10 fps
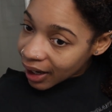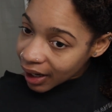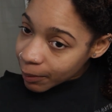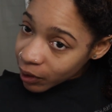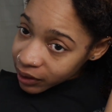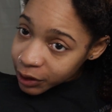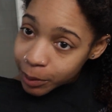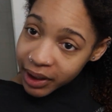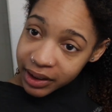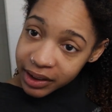I'm also
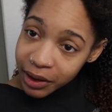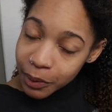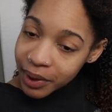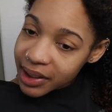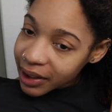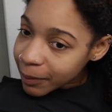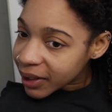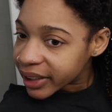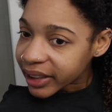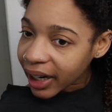being so risky
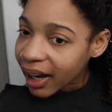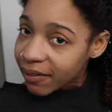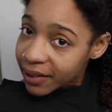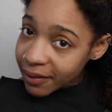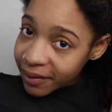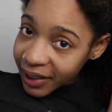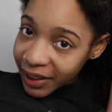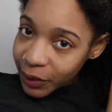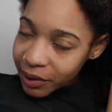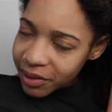because I have an event
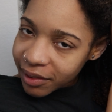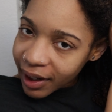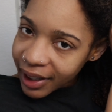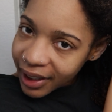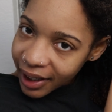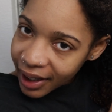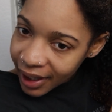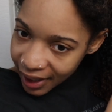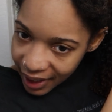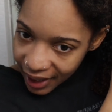on Friday
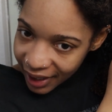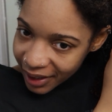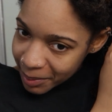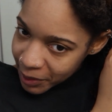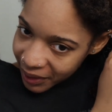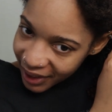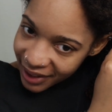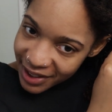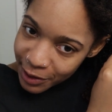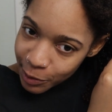and I'm trying out
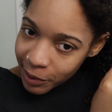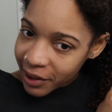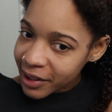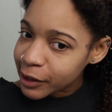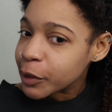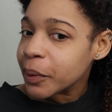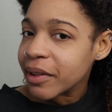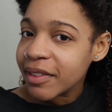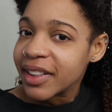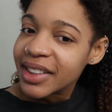this new product, so
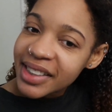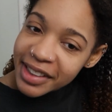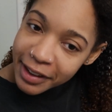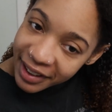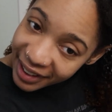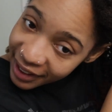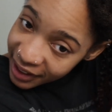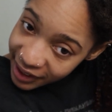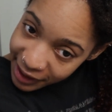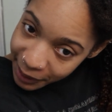if this
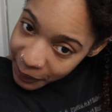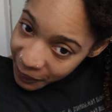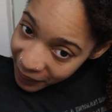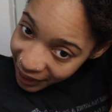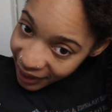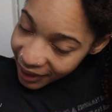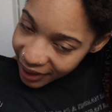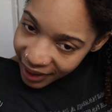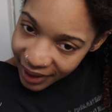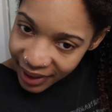doesn't work.